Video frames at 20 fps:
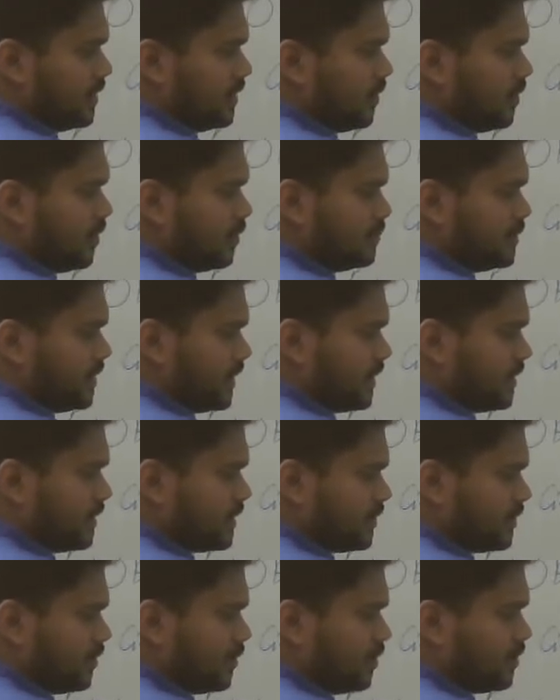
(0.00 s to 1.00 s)
object
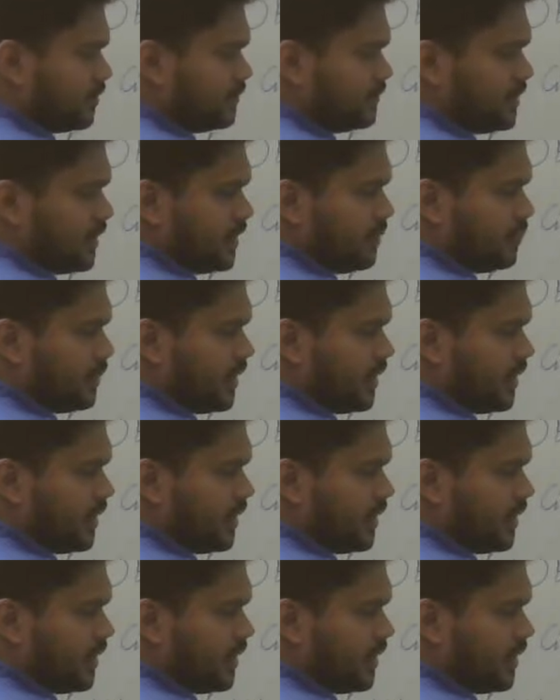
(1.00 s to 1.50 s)
are of same